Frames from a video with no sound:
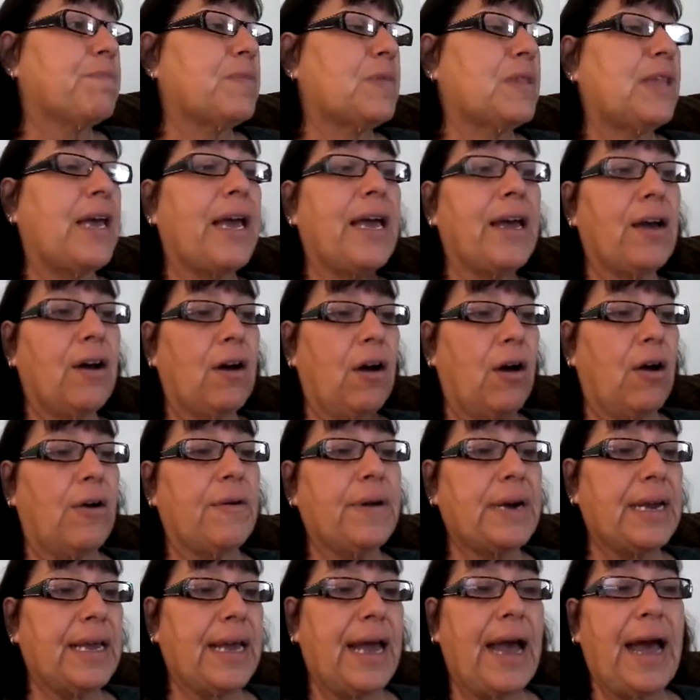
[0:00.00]
They
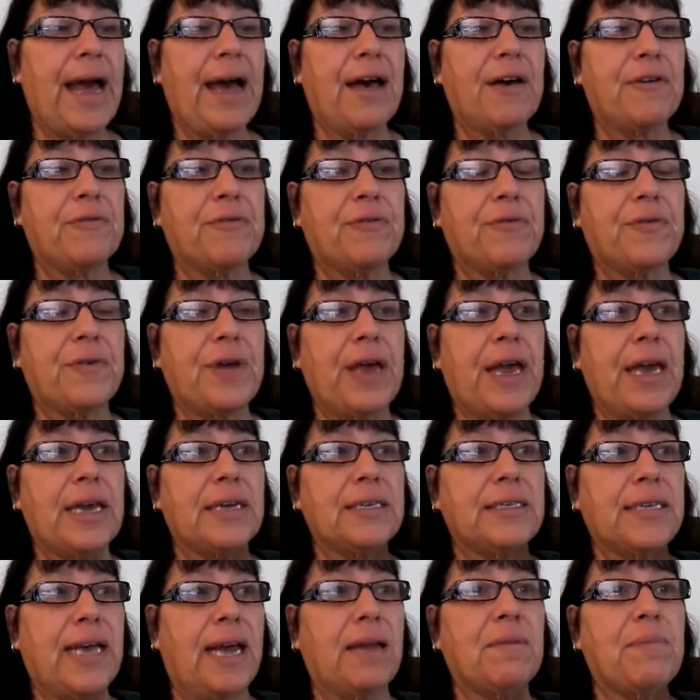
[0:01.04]
already have a
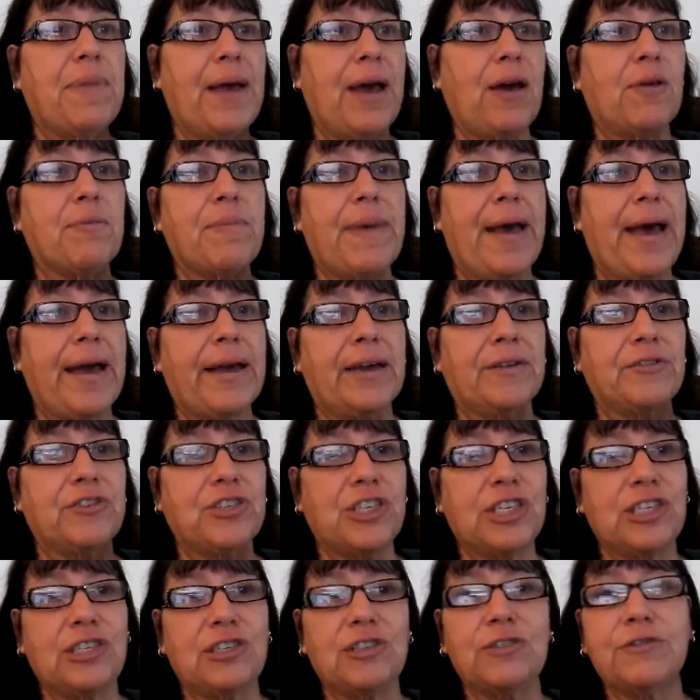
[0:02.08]
10-pound bag of
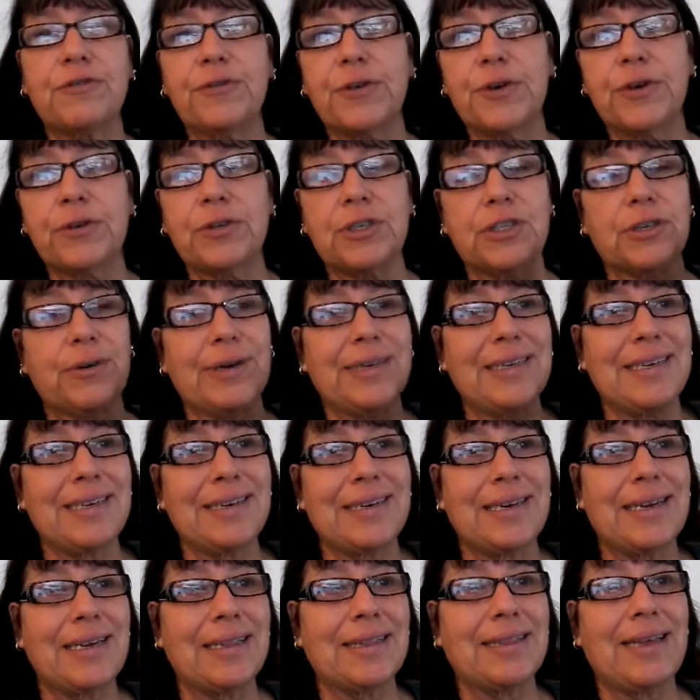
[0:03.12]
Shih Tzu food, so I
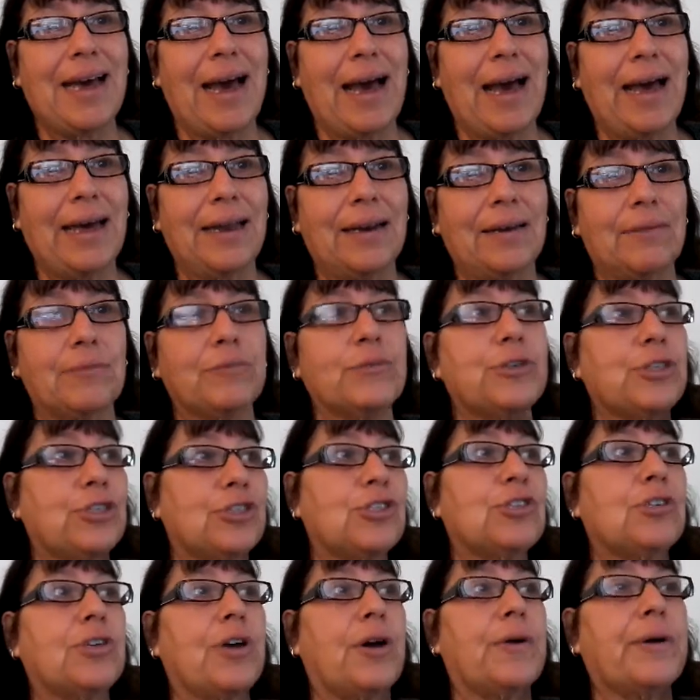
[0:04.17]
didn't need that.
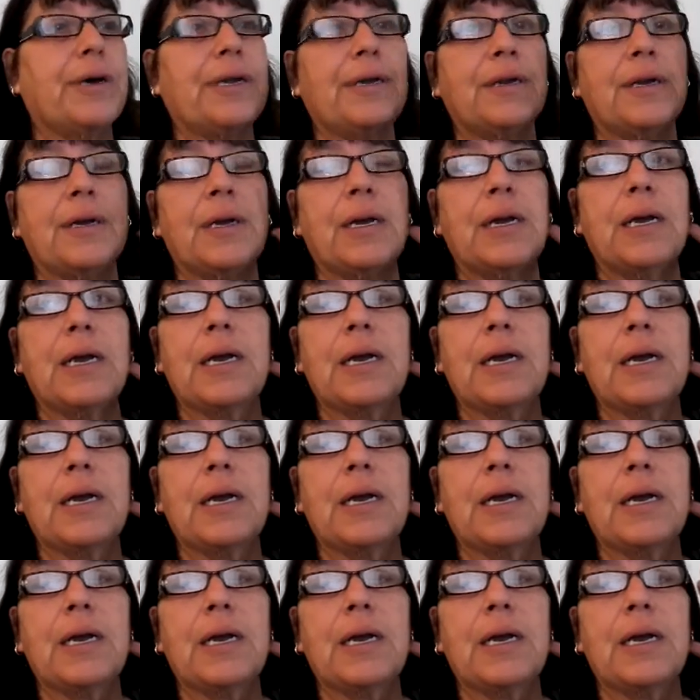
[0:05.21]
Wouldn't you know it?